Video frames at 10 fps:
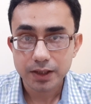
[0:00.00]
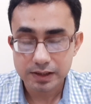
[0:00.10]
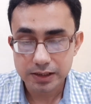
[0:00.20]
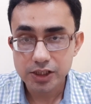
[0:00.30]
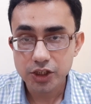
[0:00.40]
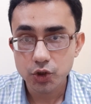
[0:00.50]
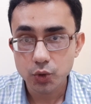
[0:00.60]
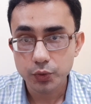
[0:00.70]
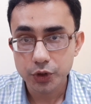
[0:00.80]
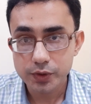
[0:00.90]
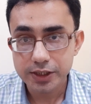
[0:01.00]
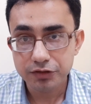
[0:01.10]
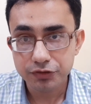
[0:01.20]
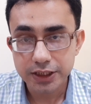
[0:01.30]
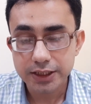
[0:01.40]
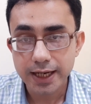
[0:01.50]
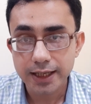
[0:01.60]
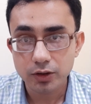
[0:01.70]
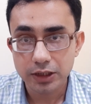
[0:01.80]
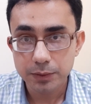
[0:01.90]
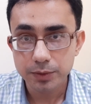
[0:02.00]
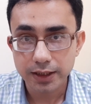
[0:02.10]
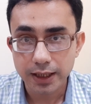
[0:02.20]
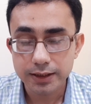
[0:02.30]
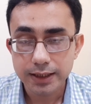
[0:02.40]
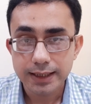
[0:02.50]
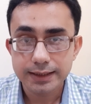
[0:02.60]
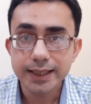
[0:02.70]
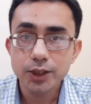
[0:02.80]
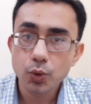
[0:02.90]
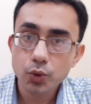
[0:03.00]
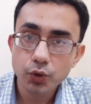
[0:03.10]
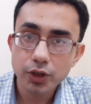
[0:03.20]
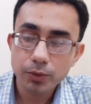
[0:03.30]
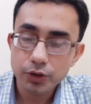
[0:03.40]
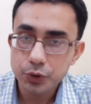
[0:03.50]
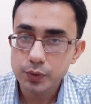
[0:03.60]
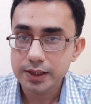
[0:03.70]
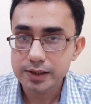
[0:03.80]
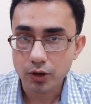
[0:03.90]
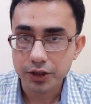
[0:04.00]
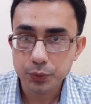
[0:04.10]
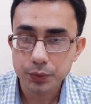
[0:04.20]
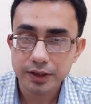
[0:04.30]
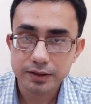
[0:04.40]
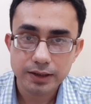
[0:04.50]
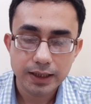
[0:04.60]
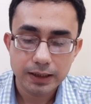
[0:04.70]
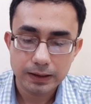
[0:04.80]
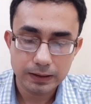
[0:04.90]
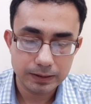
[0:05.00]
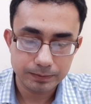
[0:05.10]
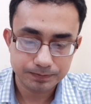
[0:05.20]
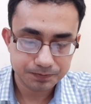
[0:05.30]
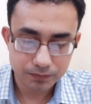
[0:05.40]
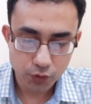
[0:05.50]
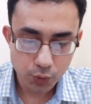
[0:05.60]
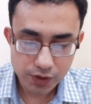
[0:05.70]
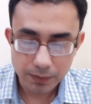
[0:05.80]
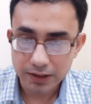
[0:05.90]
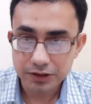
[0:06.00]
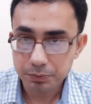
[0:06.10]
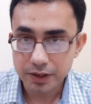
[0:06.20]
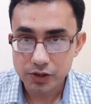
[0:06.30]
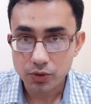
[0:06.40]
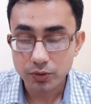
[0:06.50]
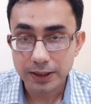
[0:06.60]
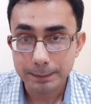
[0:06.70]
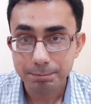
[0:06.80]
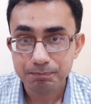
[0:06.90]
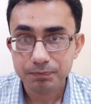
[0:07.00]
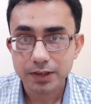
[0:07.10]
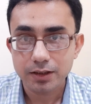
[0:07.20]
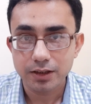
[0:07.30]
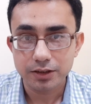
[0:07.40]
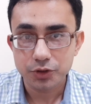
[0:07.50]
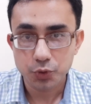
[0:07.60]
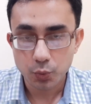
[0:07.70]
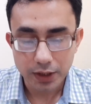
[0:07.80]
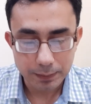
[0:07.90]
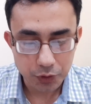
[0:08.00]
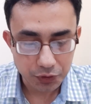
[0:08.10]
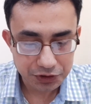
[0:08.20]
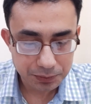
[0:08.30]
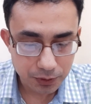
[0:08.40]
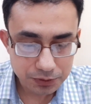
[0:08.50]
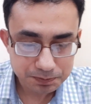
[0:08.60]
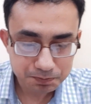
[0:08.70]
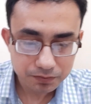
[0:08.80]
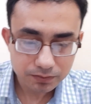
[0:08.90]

using FreeCAD or LibreCAD, then don't go about using SolidWorks through some other means. Okay, you know what I'm talking about.